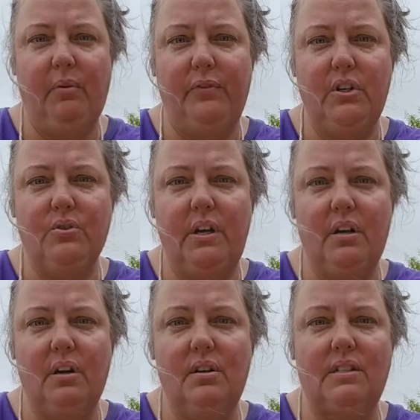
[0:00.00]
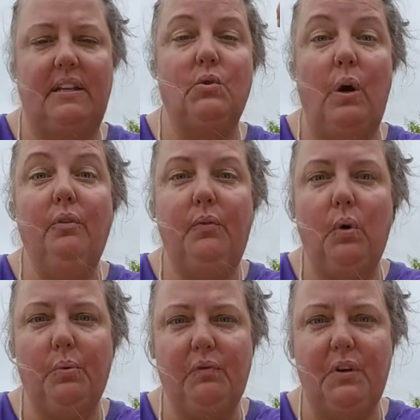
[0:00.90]
refrigerators, like 12
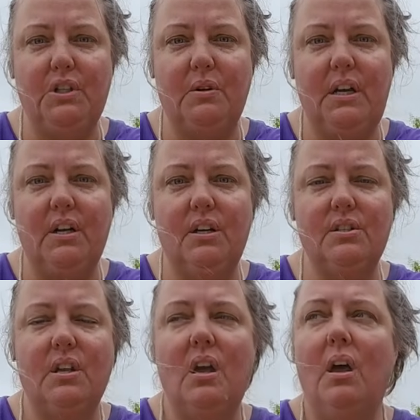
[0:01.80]
volt refrigerators,